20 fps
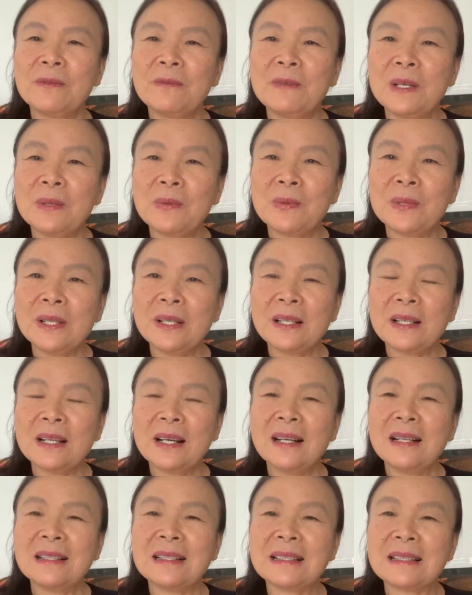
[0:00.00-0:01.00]

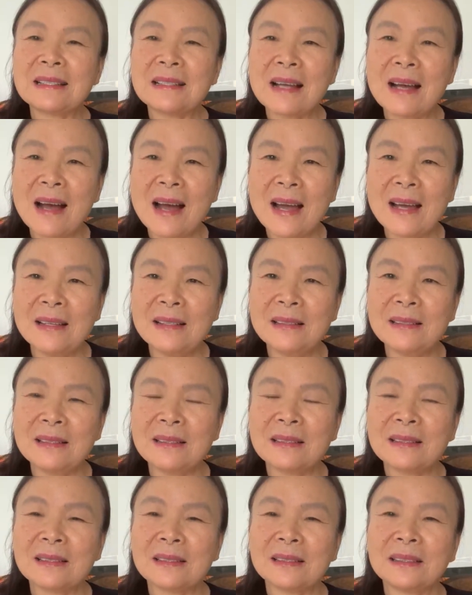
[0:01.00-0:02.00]
Friedrich
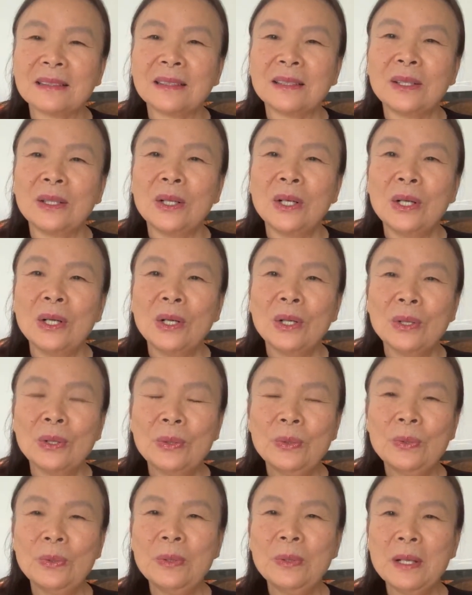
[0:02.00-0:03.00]
Sales,
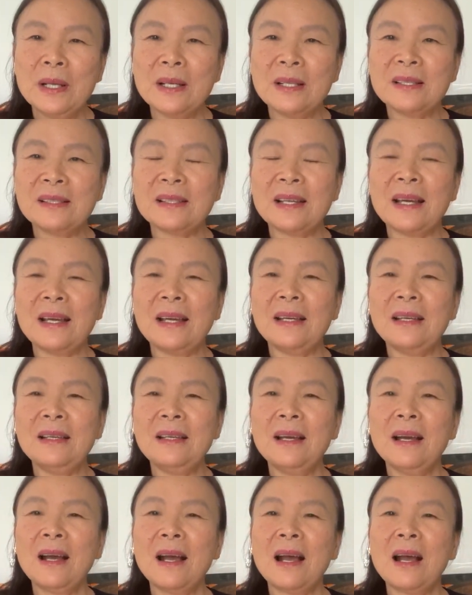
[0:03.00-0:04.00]
who is
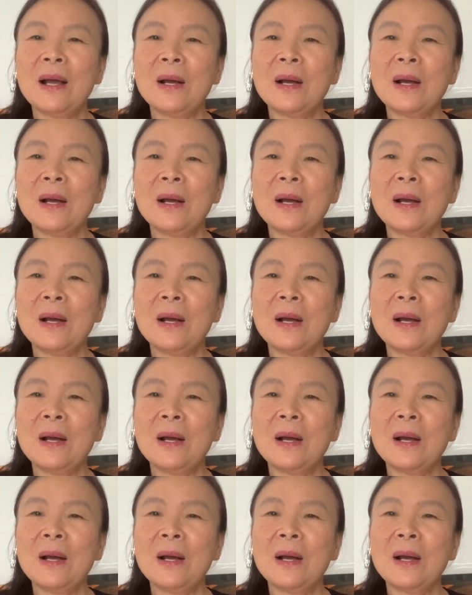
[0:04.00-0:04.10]
a